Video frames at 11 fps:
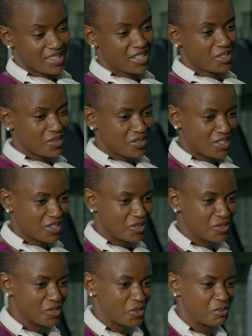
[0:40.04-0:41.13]
Thank
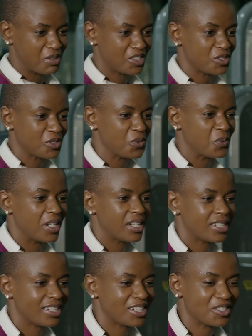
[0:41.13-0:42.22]
you so much. Oh, what
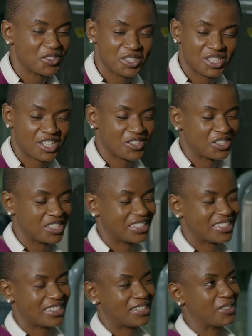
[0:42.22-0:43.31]
an
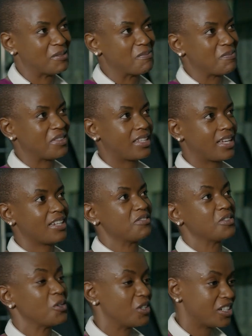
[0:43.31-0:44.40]
introduction. I
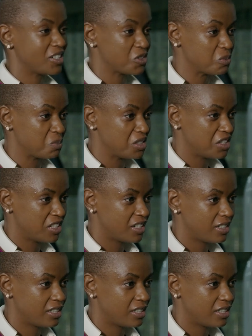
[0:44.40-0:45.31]
feel honored to be here.